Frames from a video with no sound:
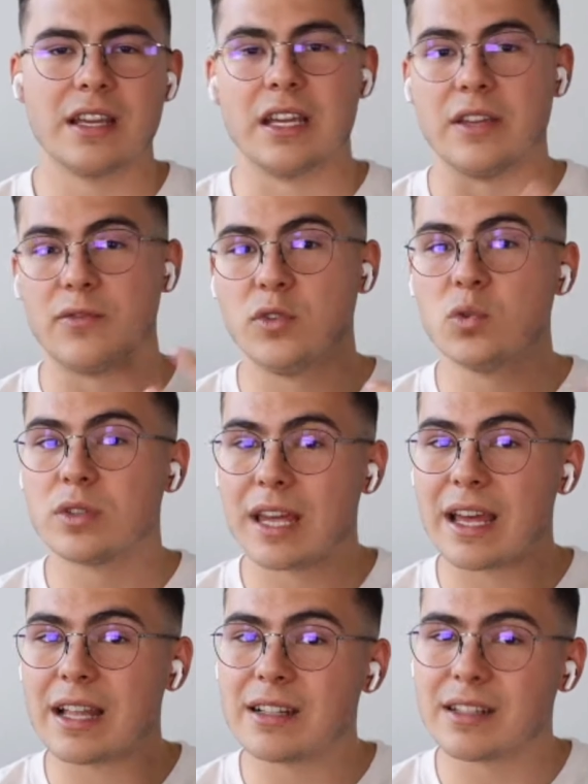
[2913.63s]
if you
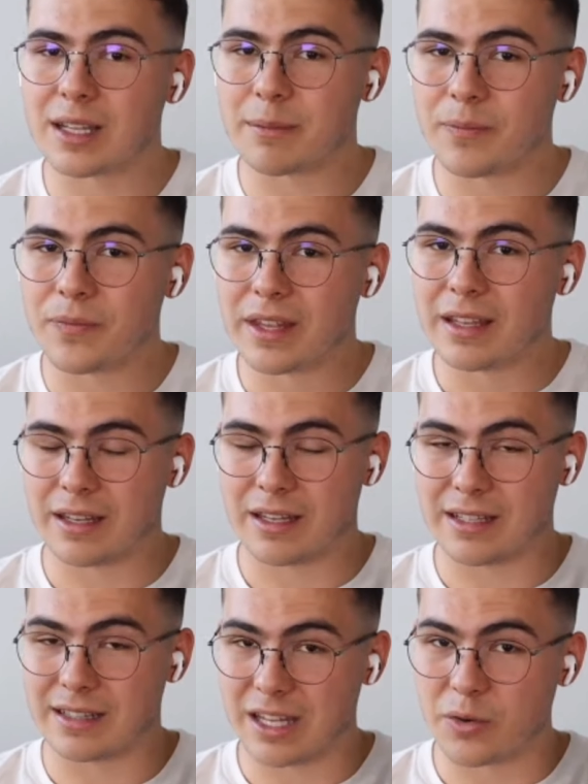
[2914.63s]
tell them
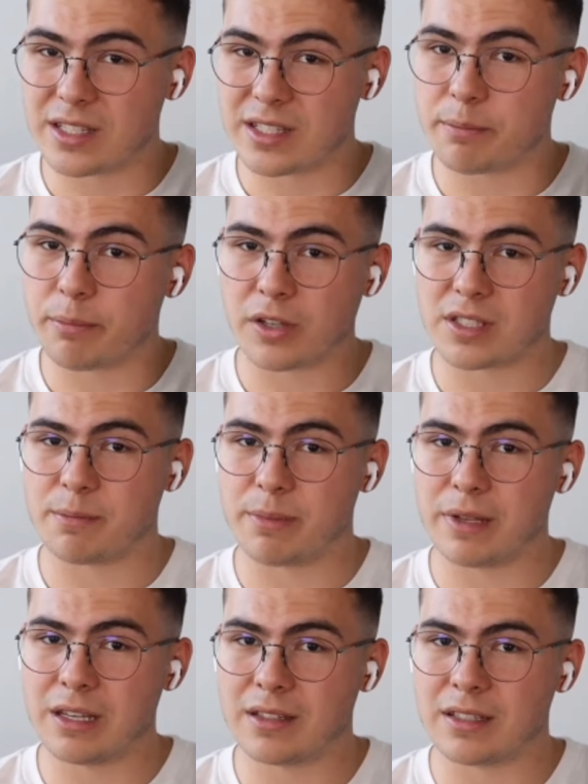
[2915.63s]
that there is a
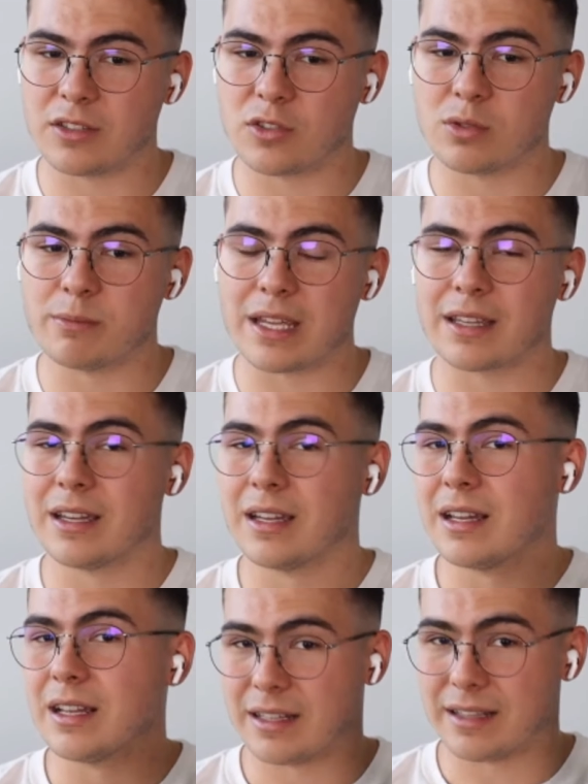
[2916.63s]
possibility to make
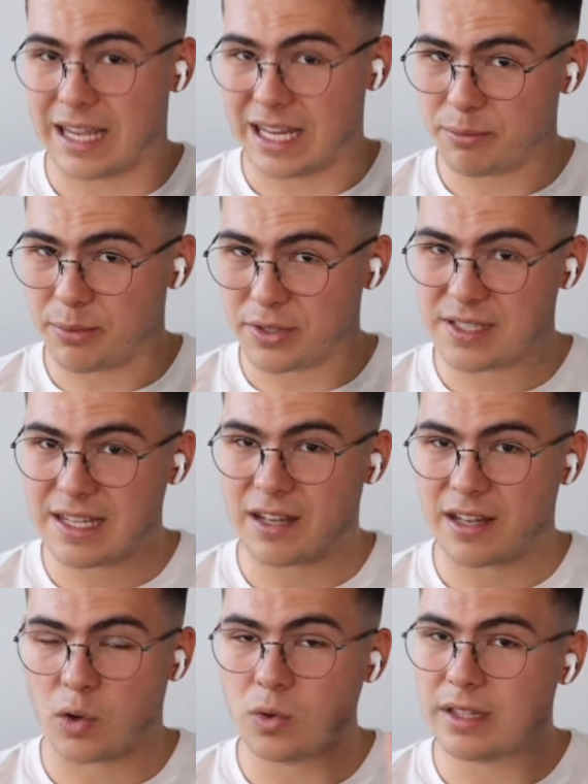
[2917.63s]
10%,
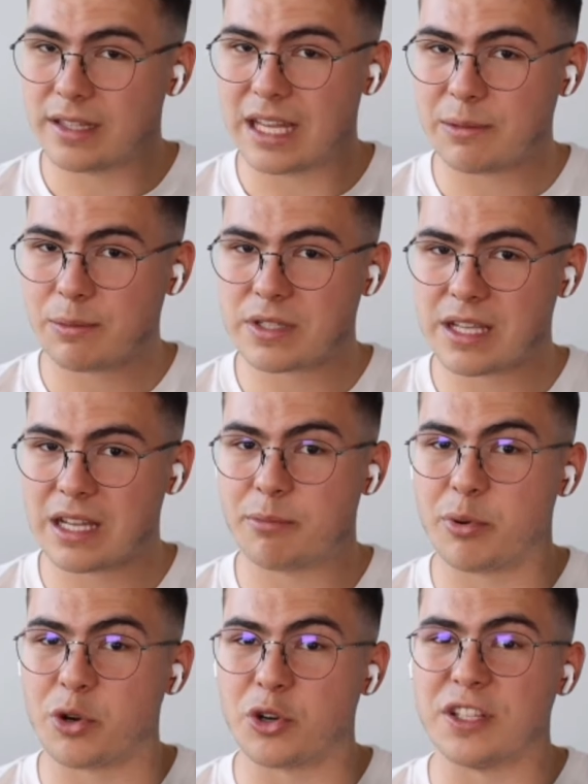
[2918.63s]
only 10%
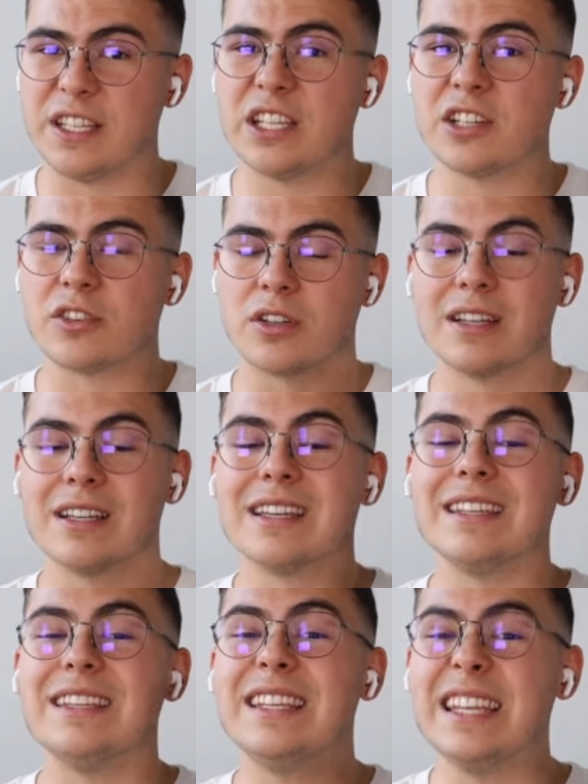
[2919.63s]
per year
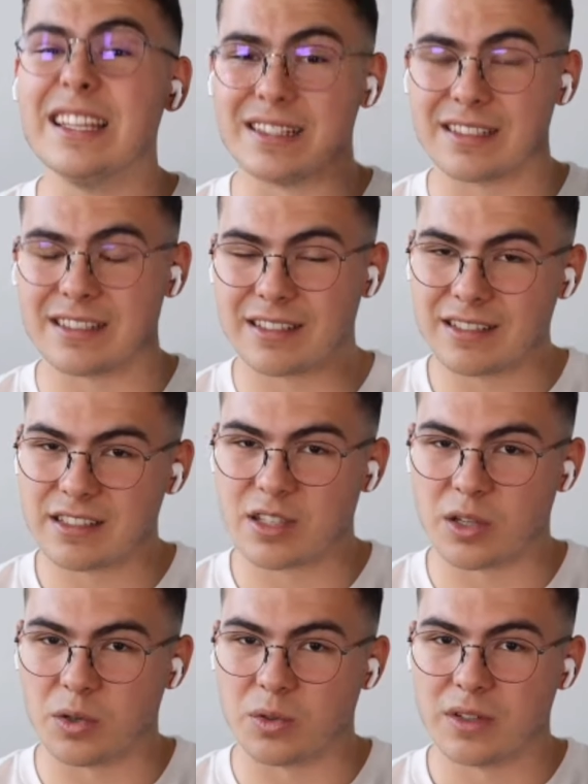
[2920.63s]
yield,
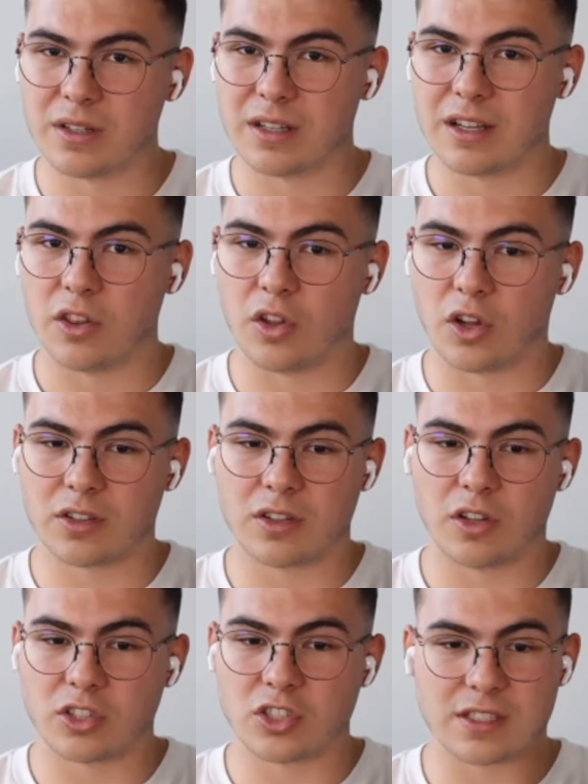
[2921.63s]
so
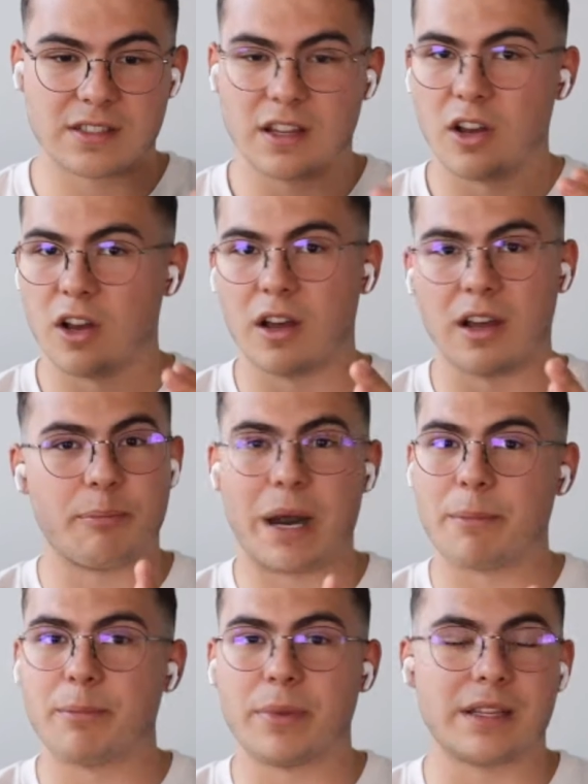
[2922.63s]
not just
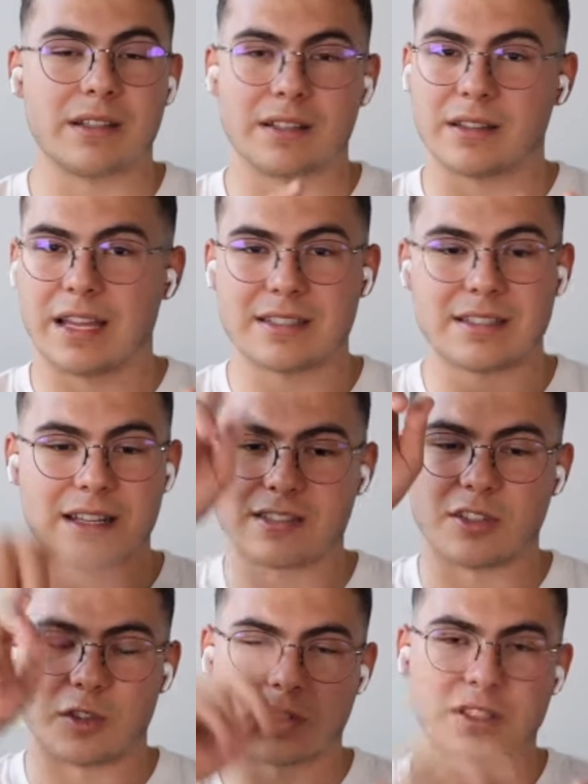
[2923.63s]
pumping Tesla
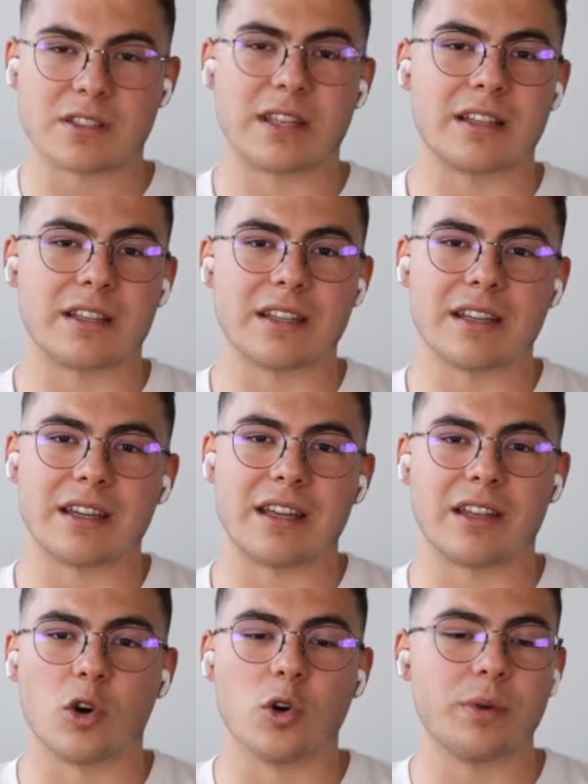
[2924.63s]
stocks and
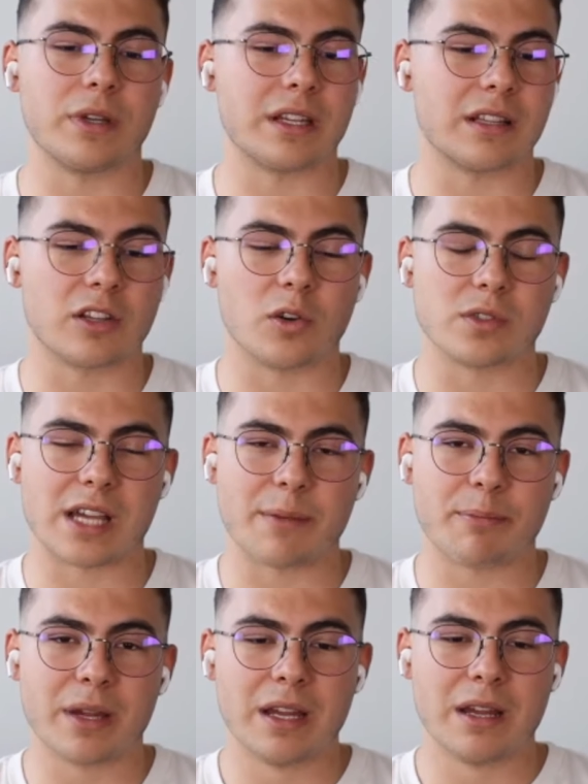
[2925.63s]
hoping it goes up,
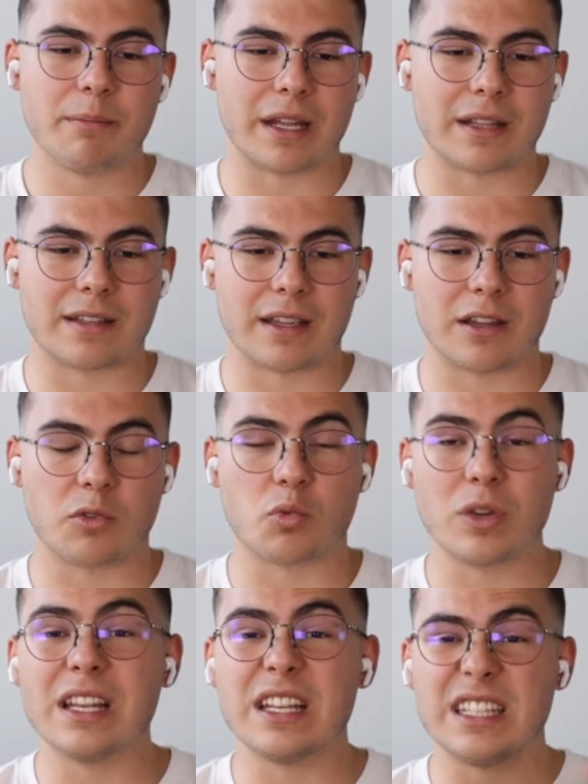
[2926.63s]
but
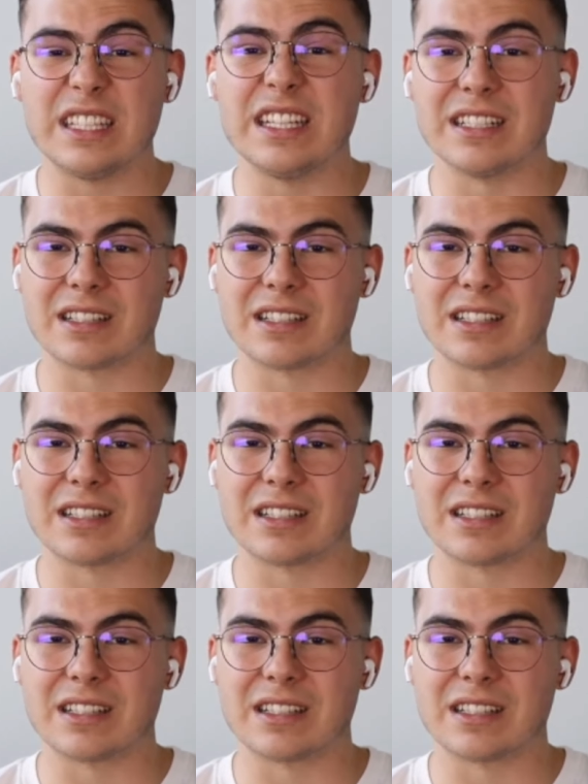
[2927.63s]
real yield.